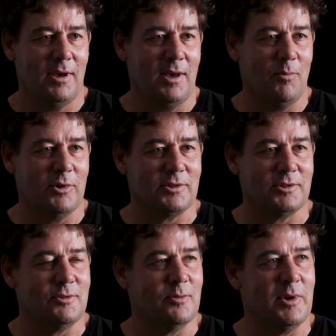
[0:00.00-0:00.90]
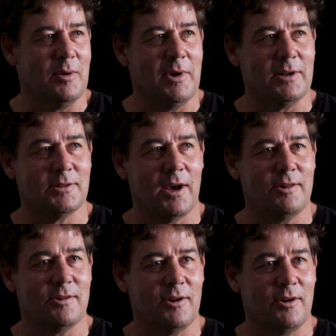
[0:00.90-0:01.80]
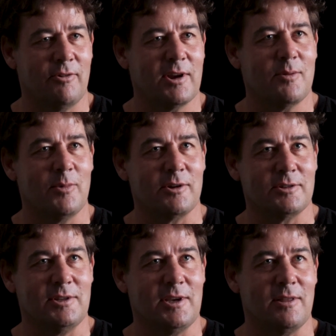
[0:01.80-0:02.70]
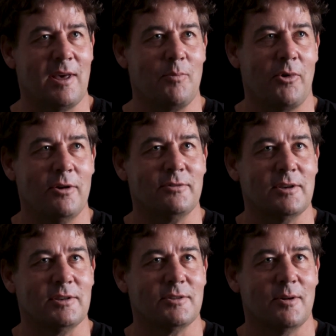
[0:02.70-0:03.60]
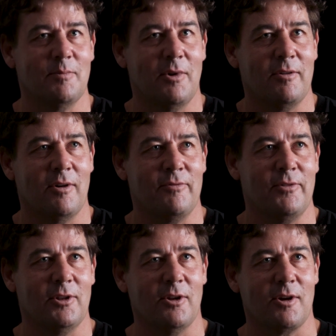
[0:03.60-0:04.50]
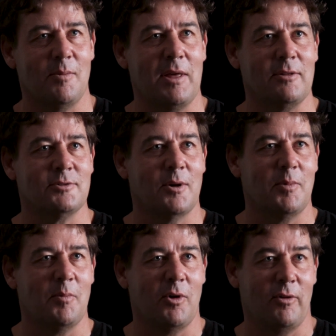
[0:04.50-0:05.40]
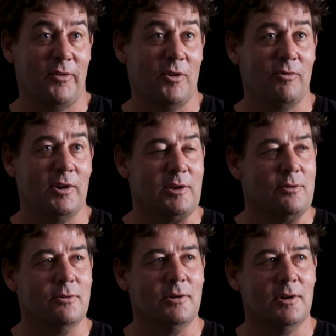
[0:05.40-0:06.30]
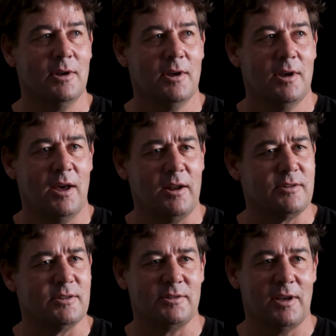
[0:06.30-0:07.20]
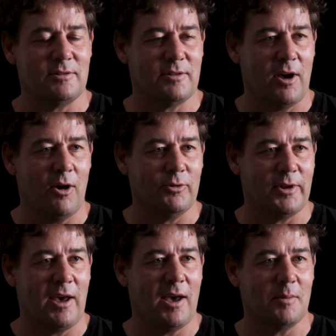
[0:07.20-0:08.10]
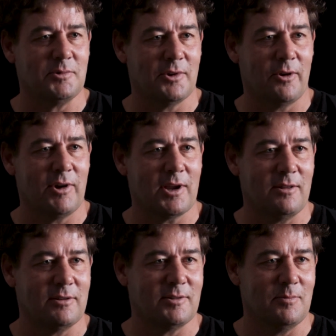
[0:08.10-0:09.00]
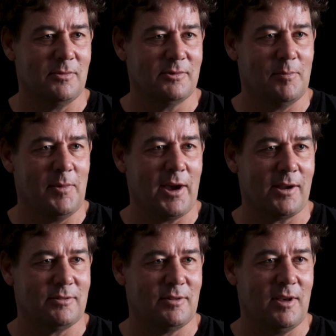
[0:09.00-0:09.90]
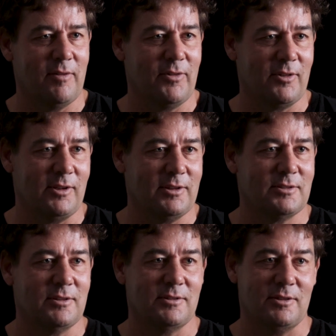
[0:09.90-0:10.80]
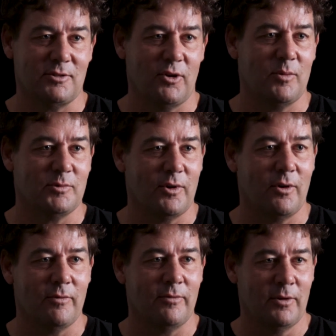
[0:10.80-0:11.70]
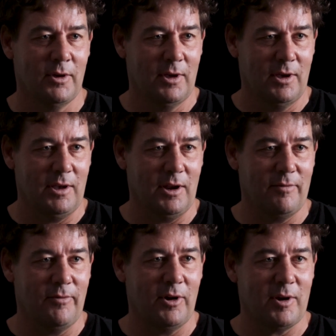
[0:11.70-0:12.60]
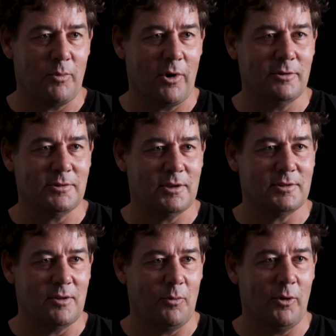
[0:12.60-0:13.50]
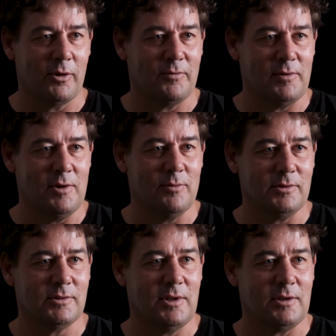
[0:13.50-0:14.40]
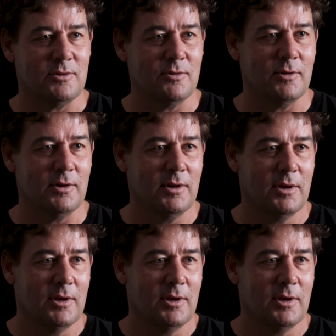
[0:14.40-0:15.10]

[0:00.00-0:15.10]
might just do a bit of meditation. And I reckon when I stick at that process, I feel like I'm at the top of I feel really good, and it just sets the whole day up. So I reckon there's some nuggets there for the listeners in terms of, find a process that works for you and stick to it.